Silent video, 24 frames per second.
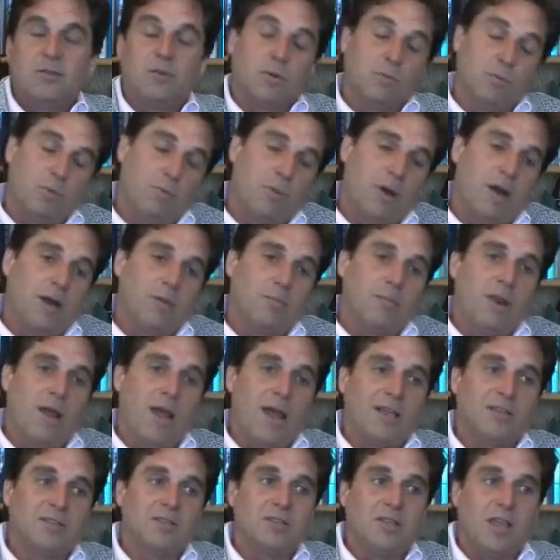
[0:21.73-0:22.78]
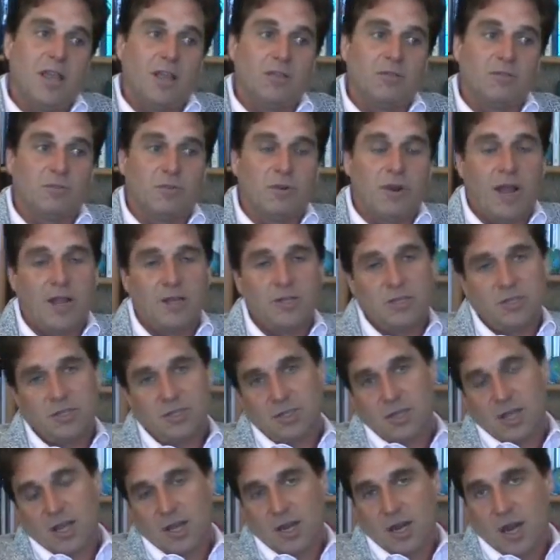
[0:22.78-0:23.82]
Triple bottom line stands for not
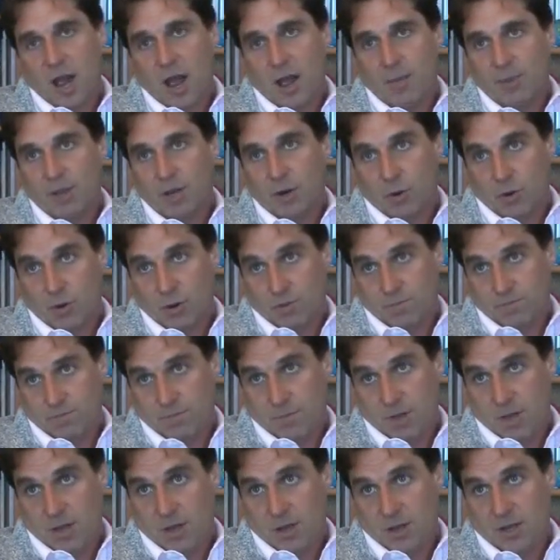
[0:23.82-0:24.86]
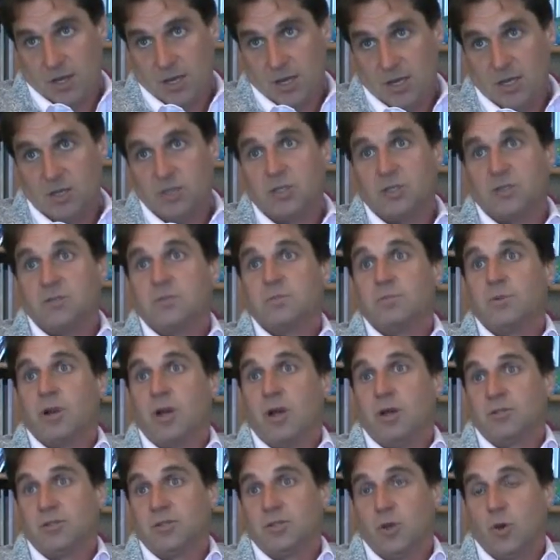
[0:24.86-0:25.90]
just economic or conditions, but
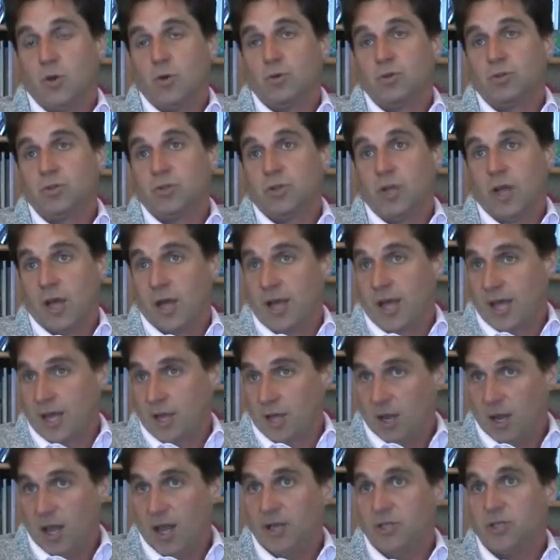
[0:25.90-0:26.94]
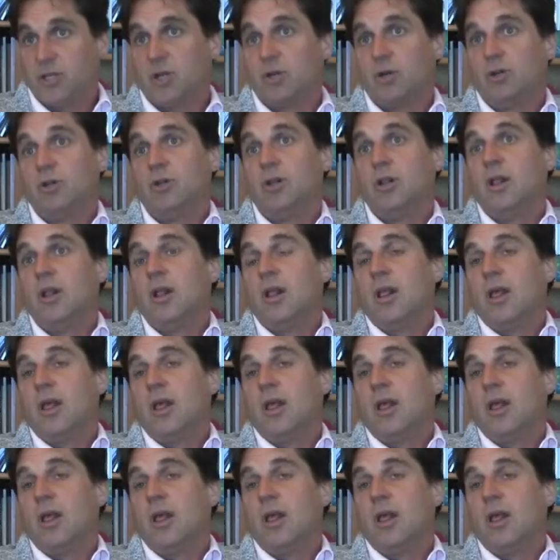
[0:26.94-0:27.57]
also ecological